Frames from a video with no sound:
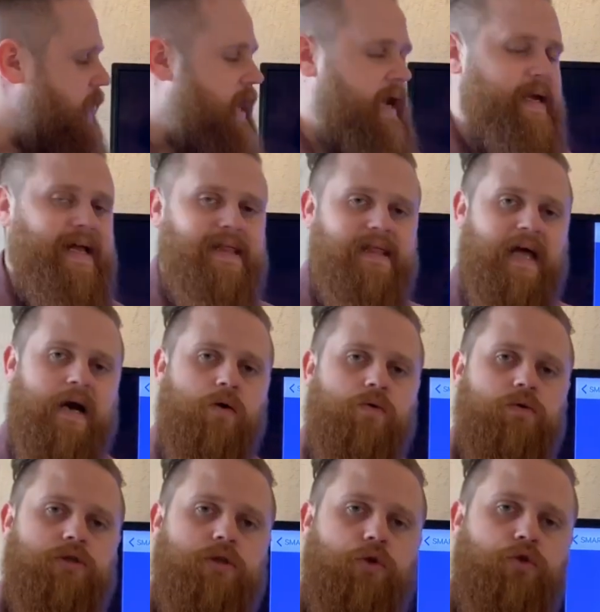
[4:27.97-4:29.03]
And it
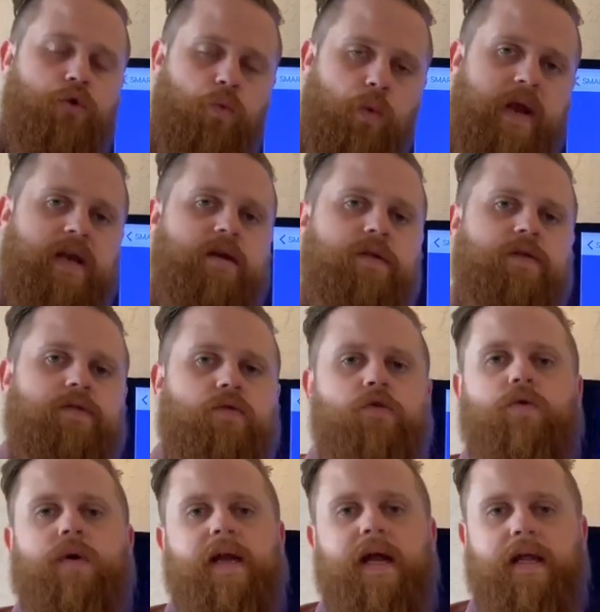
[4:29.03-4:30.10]
allows the wind
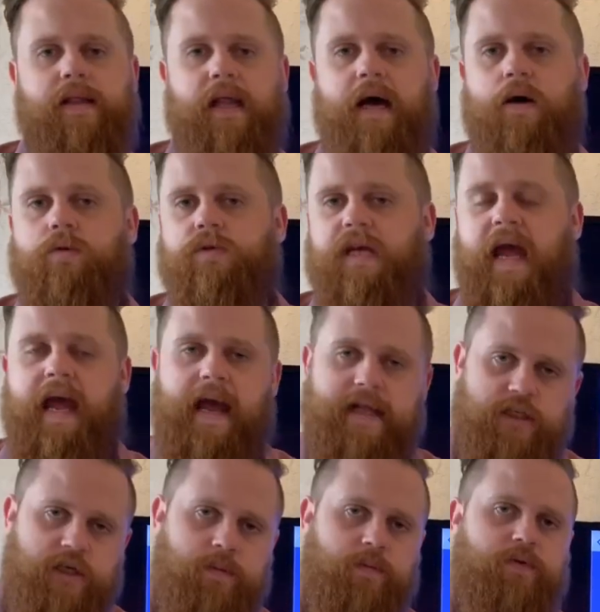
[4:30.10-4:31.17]
through and it allows air
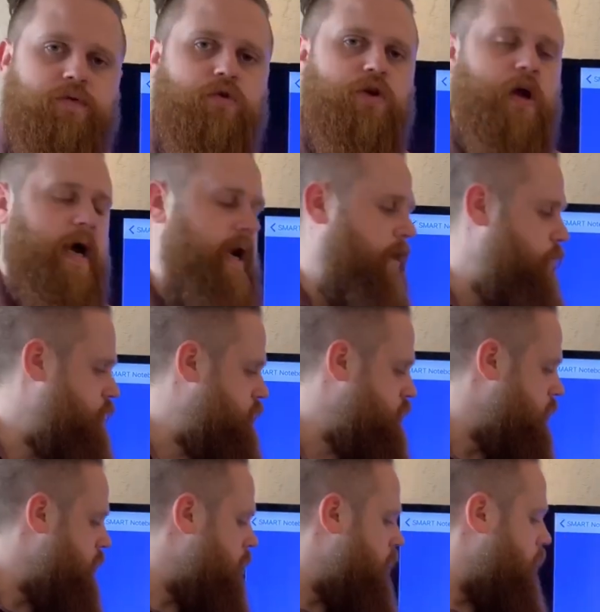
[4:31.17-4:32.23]
to come through your
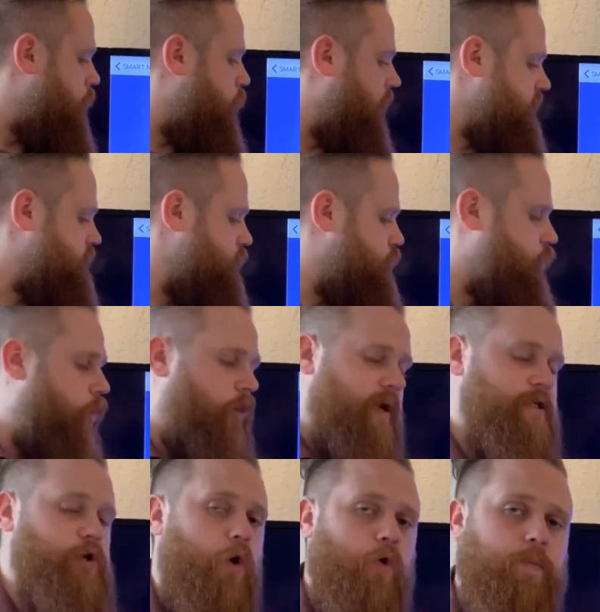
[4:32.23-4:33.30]
house whilst the door
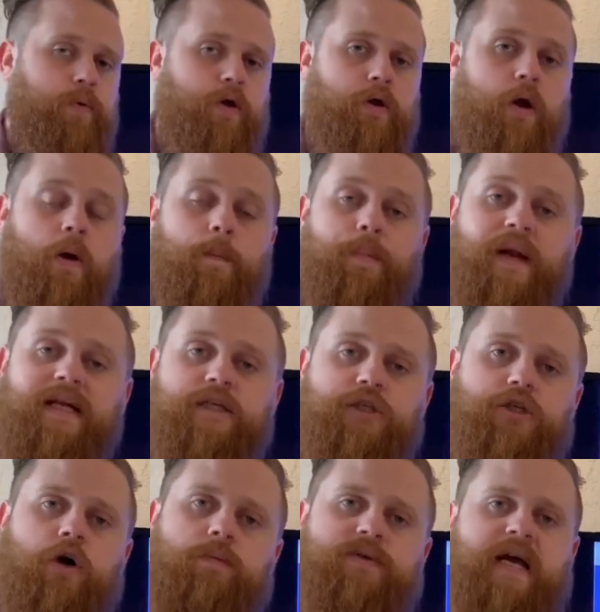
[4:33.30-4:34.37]
is open, but it
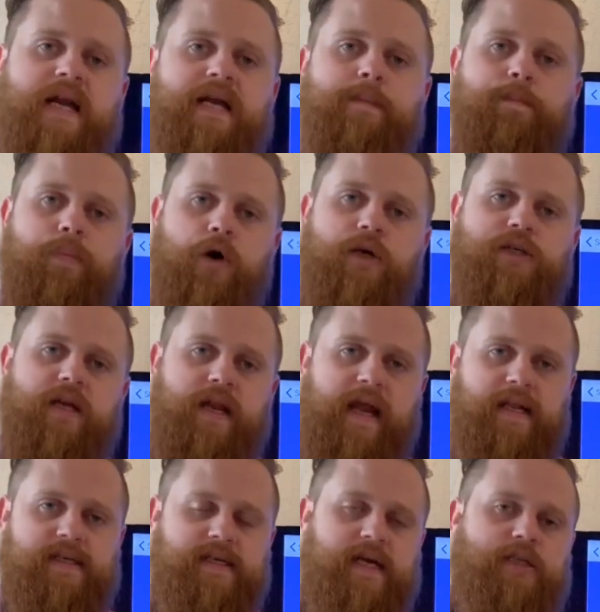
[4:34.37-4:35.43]
stops any bugs and
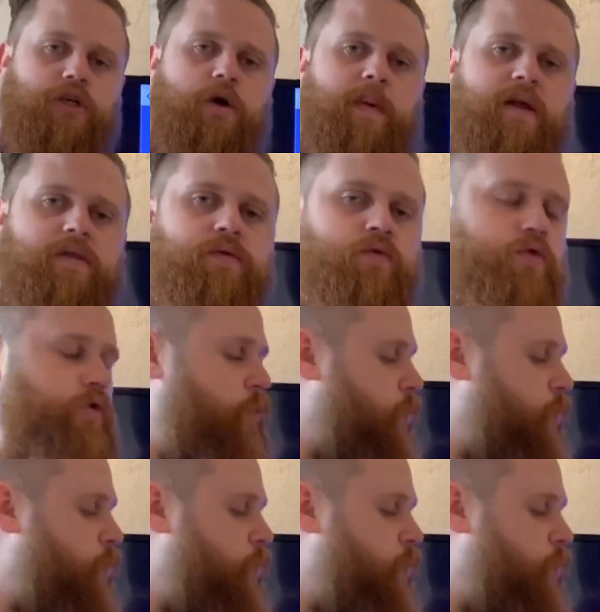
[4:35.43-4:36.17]
insects coming through the